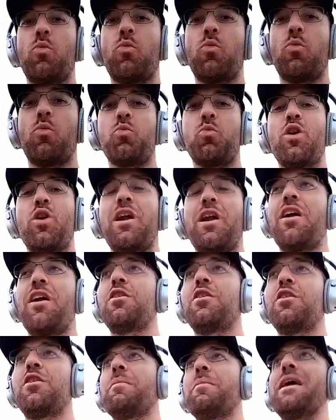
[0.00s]
What are
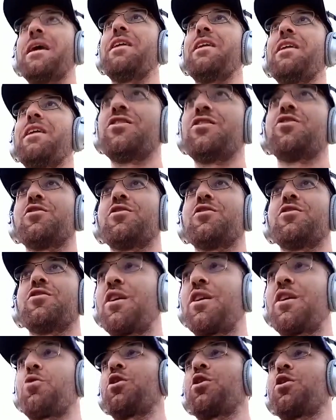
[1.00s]
the main reasons
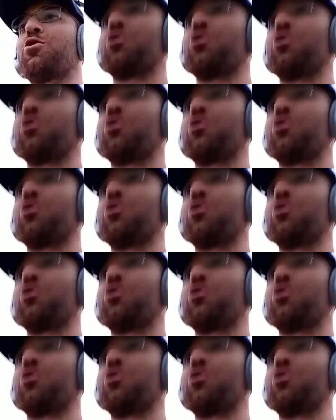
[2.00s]
according to you?